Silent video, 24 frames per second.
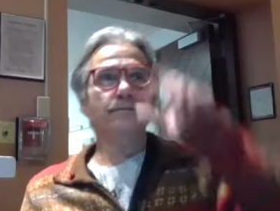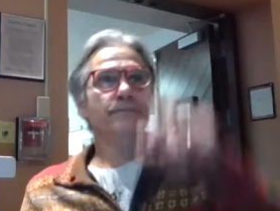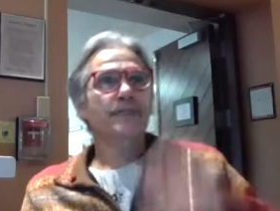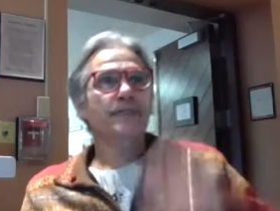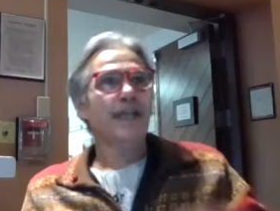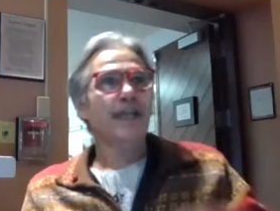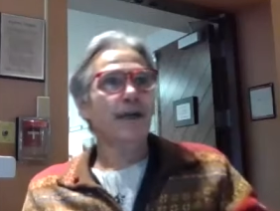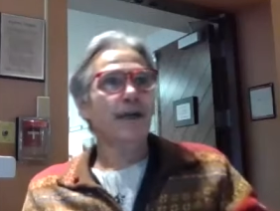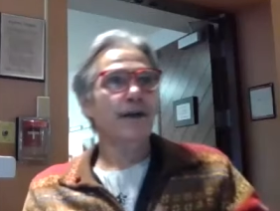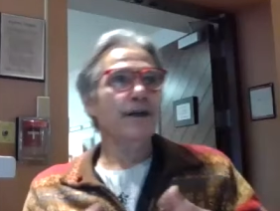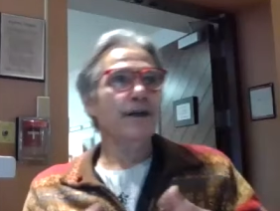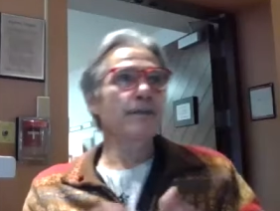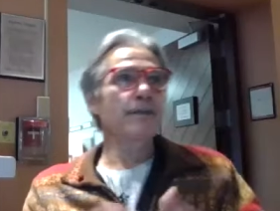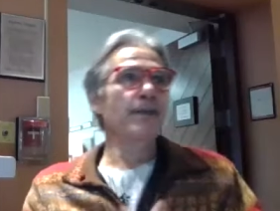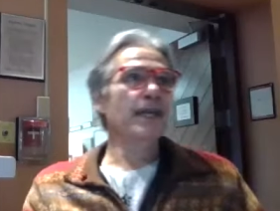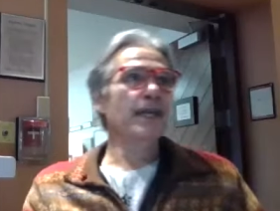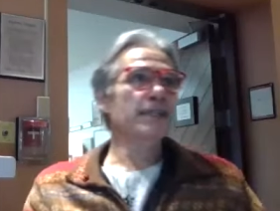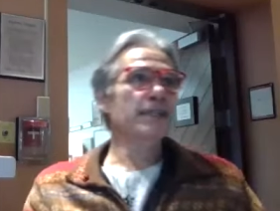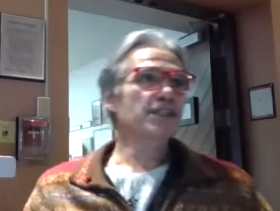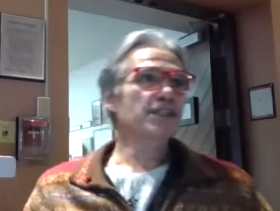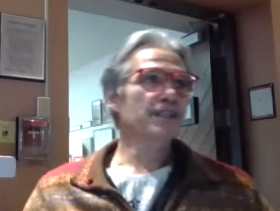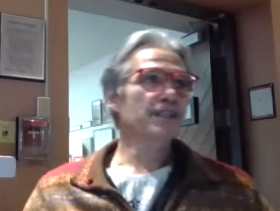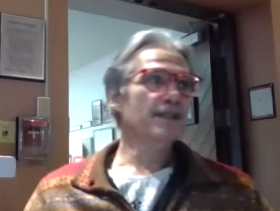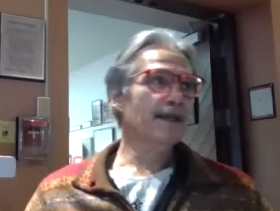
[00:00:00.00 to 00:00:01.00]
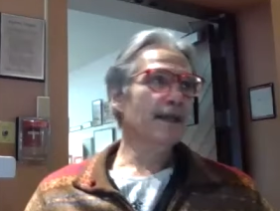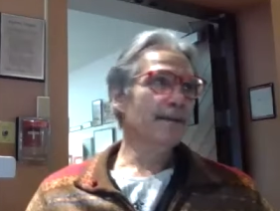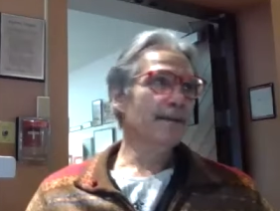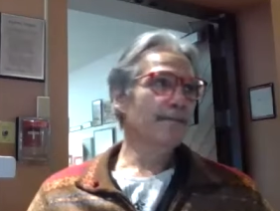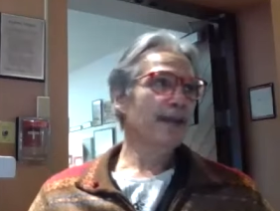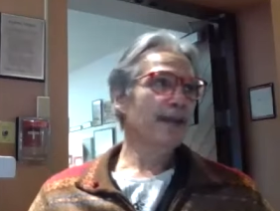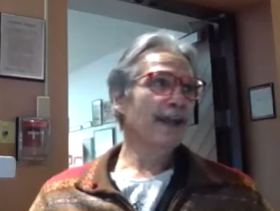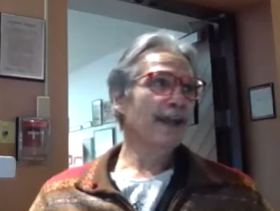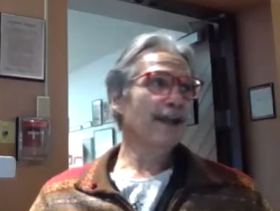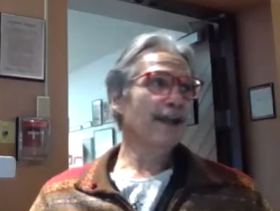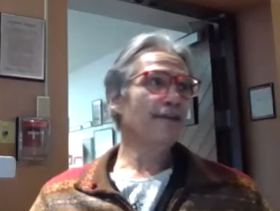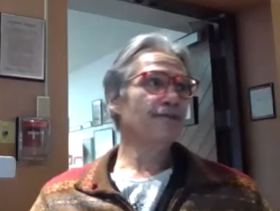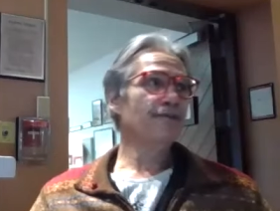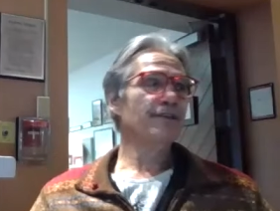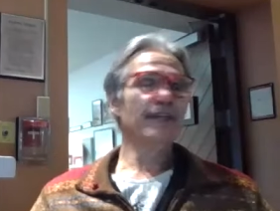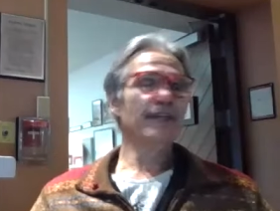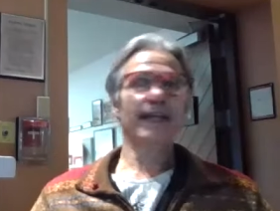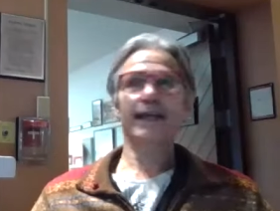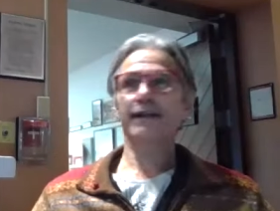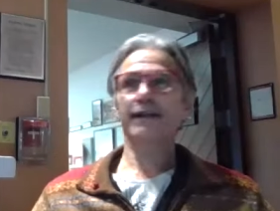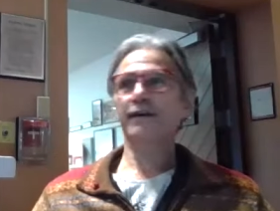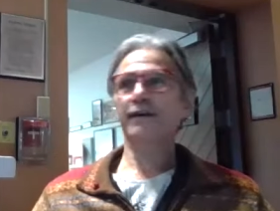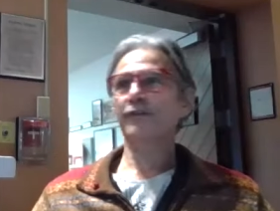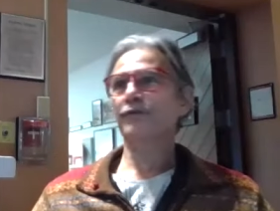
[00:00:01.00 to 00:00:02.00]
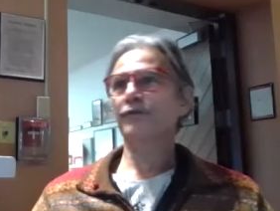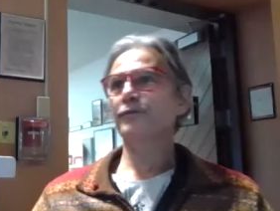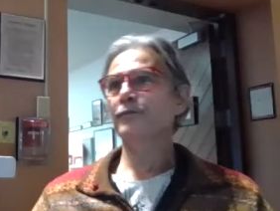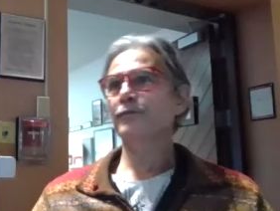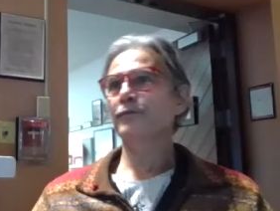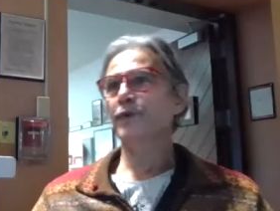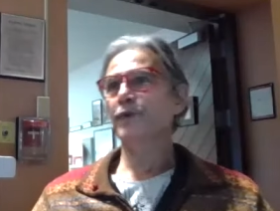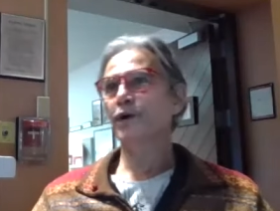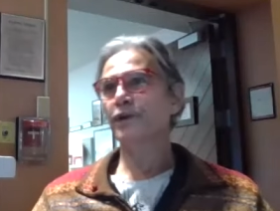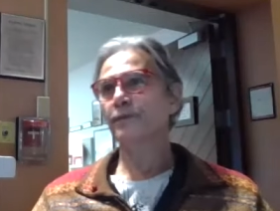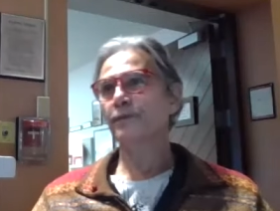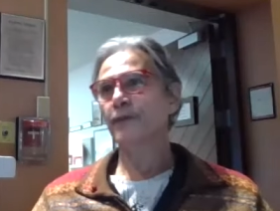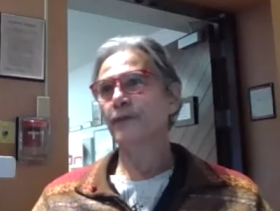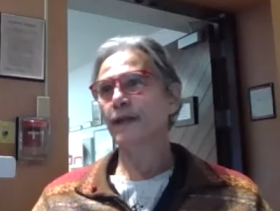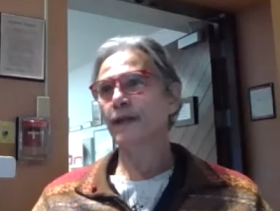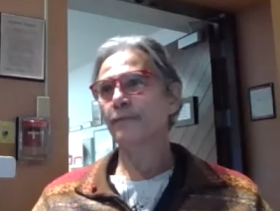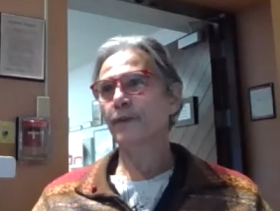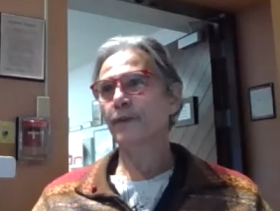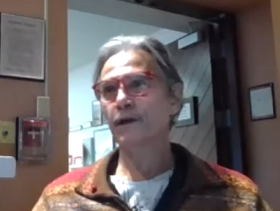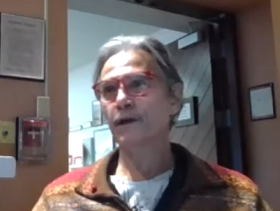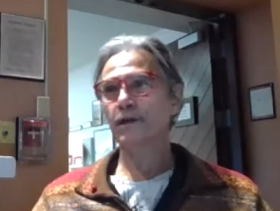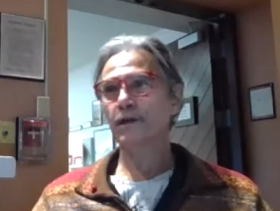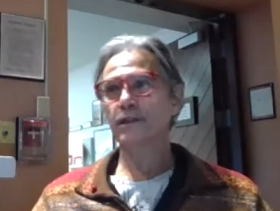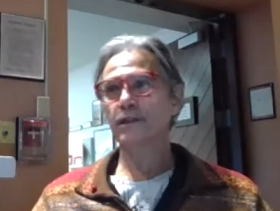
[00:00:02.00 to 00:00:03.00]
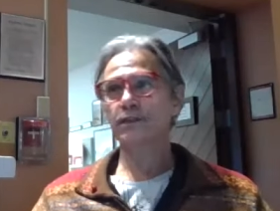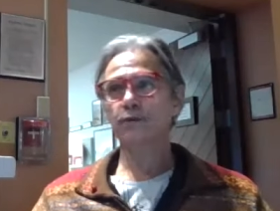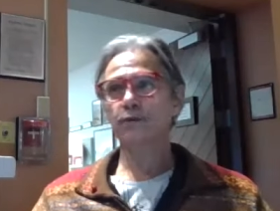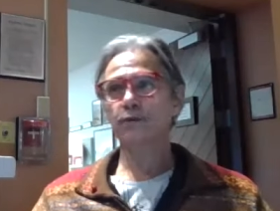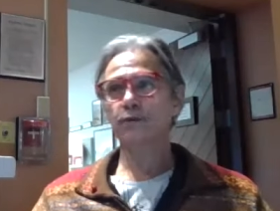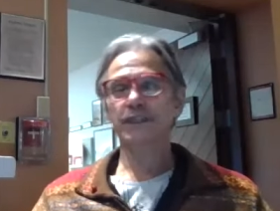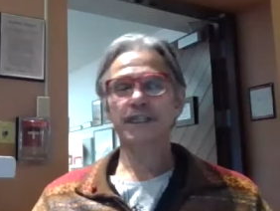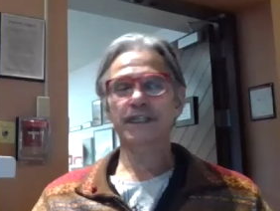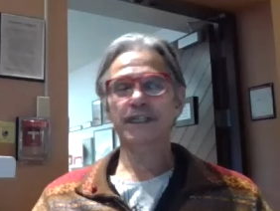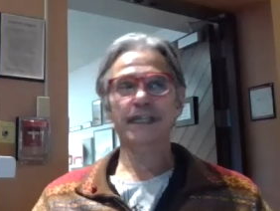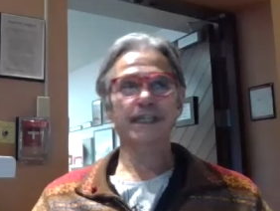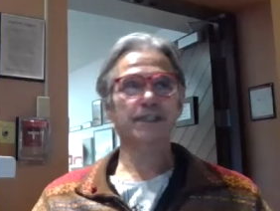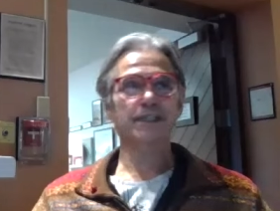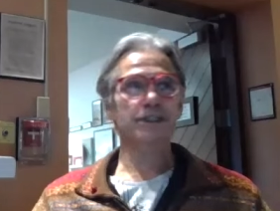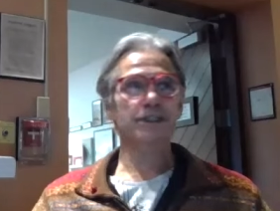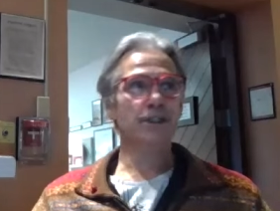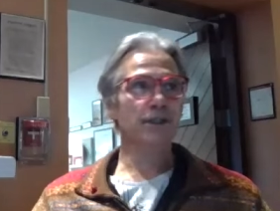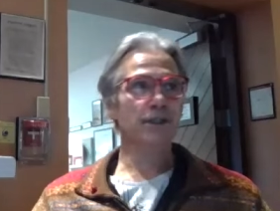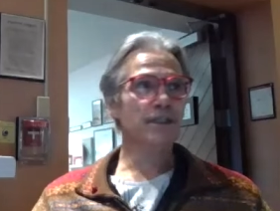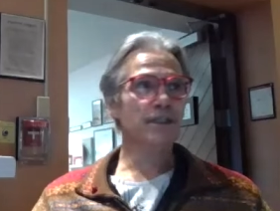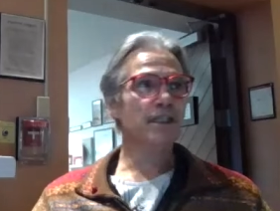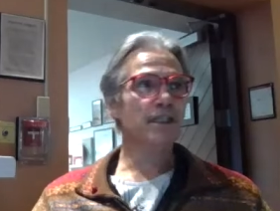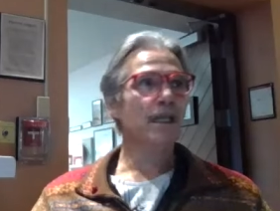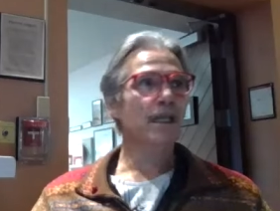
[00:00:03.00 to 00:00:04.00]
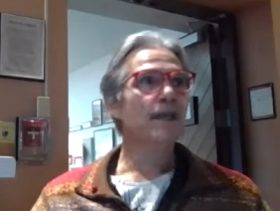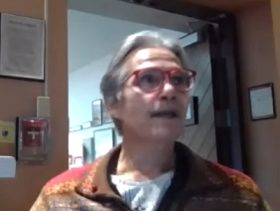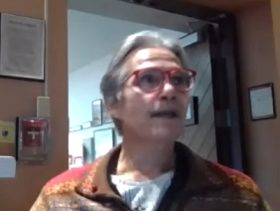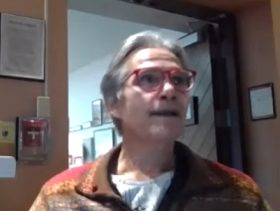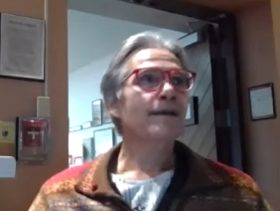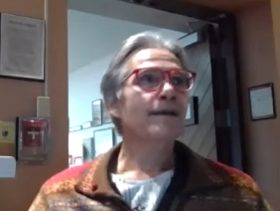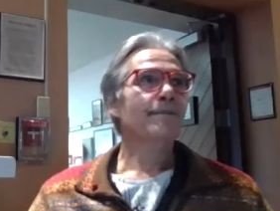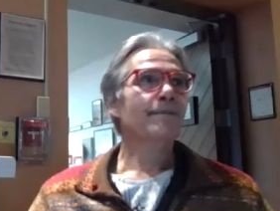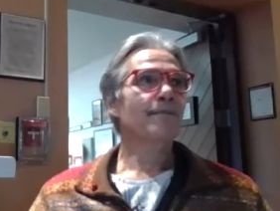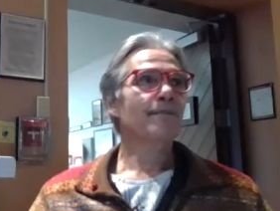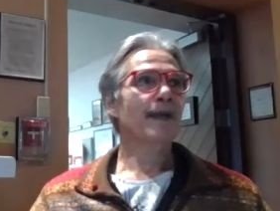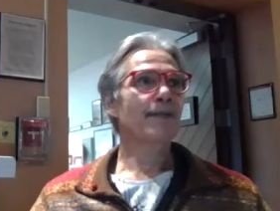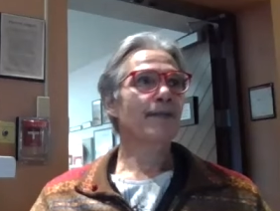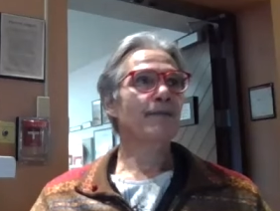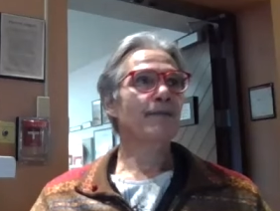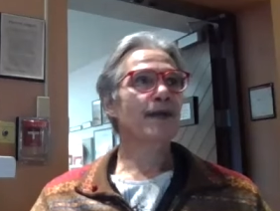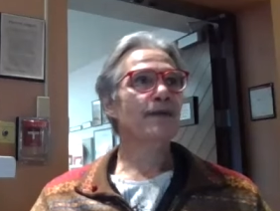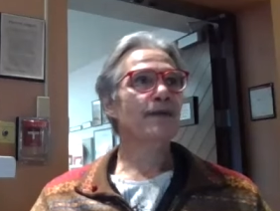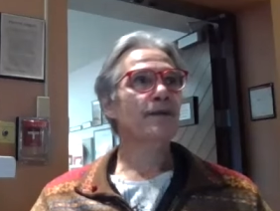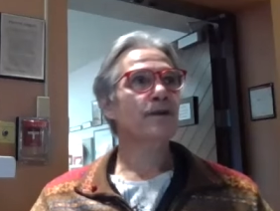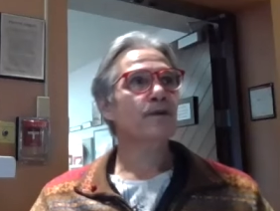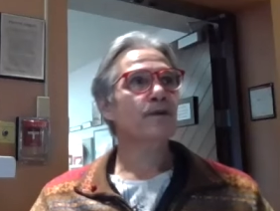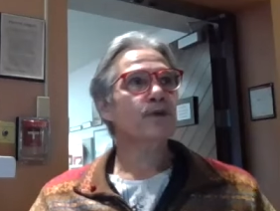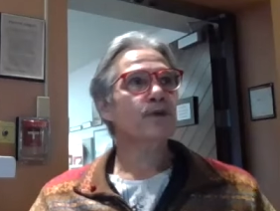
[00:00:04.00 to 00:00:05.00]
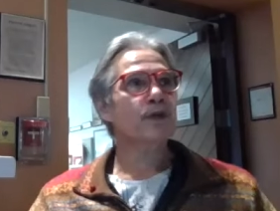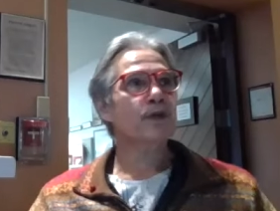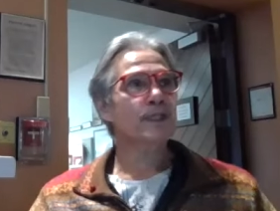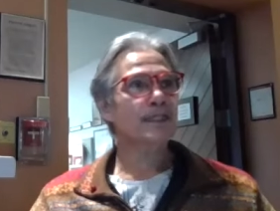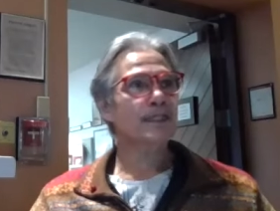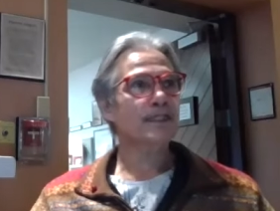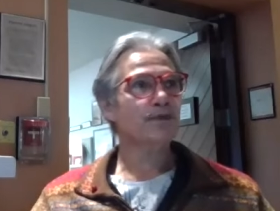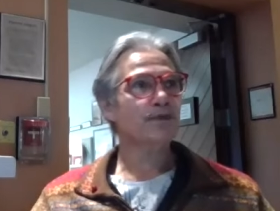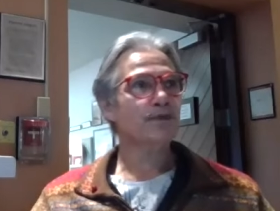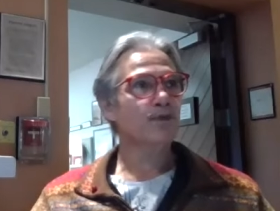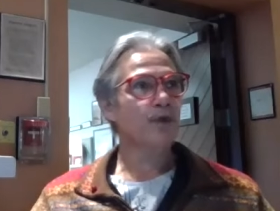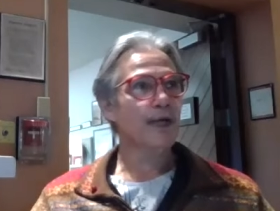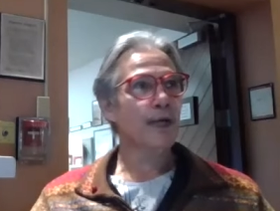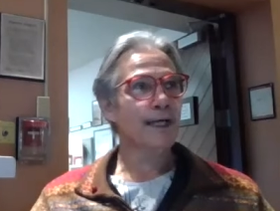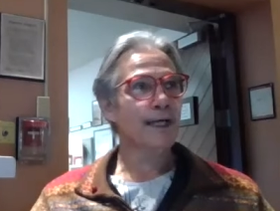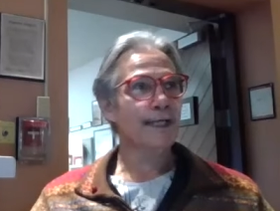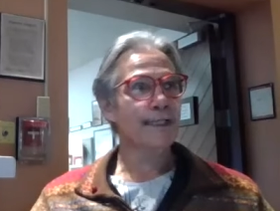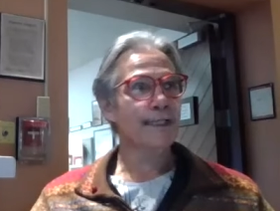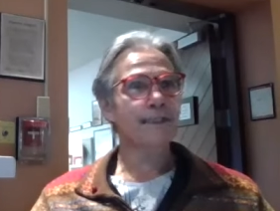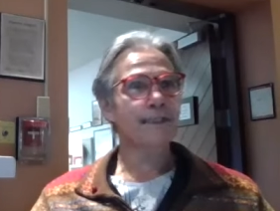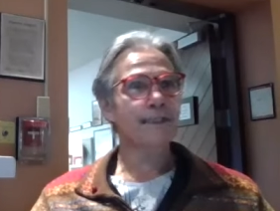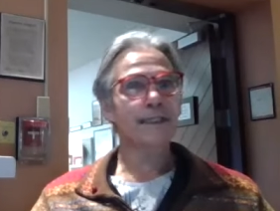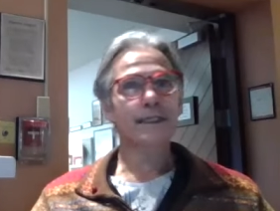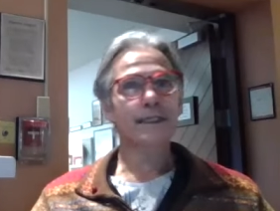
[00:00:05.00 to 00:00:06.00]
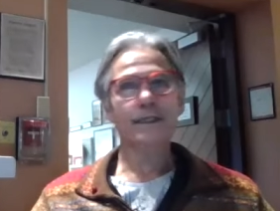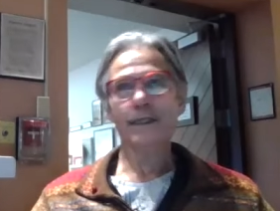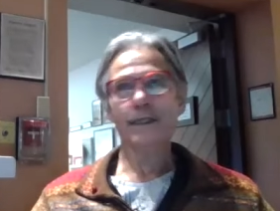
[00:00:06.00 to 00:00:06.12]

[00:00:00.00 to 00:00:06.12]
I already mentioned I'm half Native. Both my parents were teachers. My mother was white.